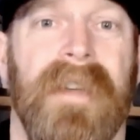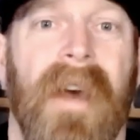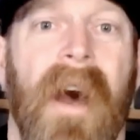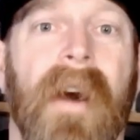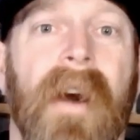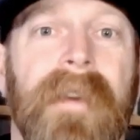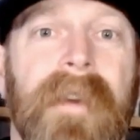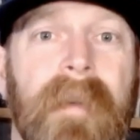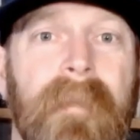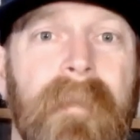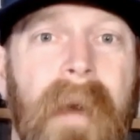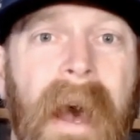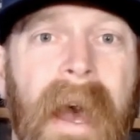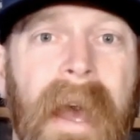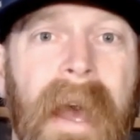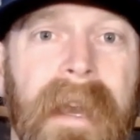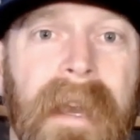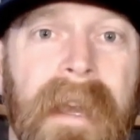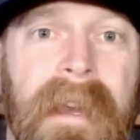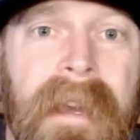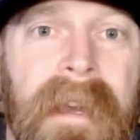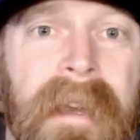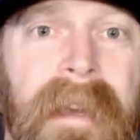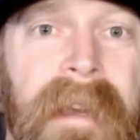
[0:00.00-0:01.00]

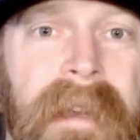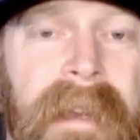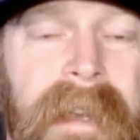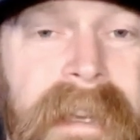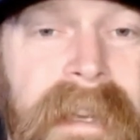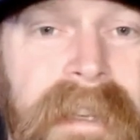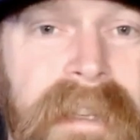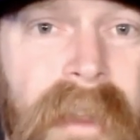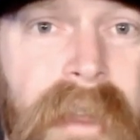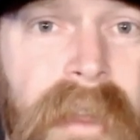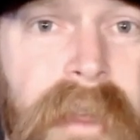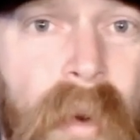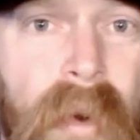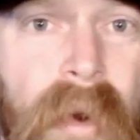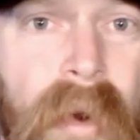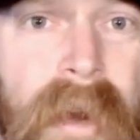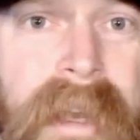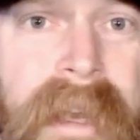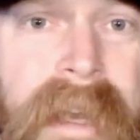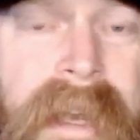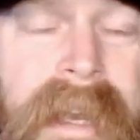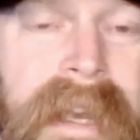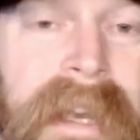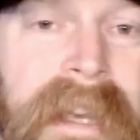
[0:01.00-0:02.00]
undermine his
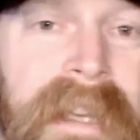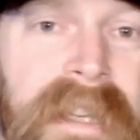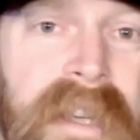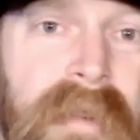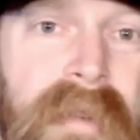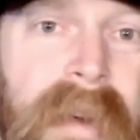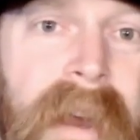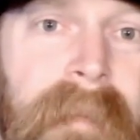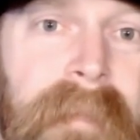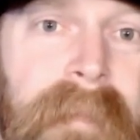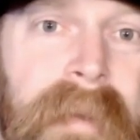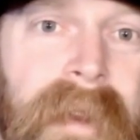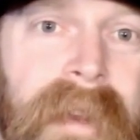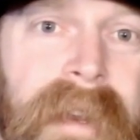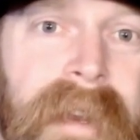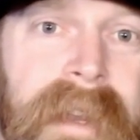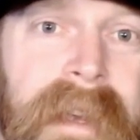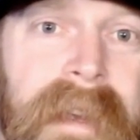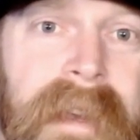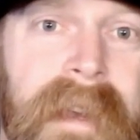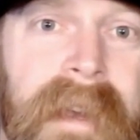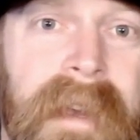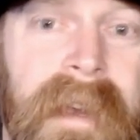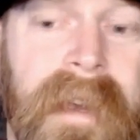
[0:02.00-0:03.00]
authority and his
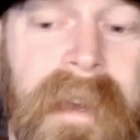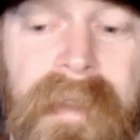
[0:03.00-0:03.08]
credibility.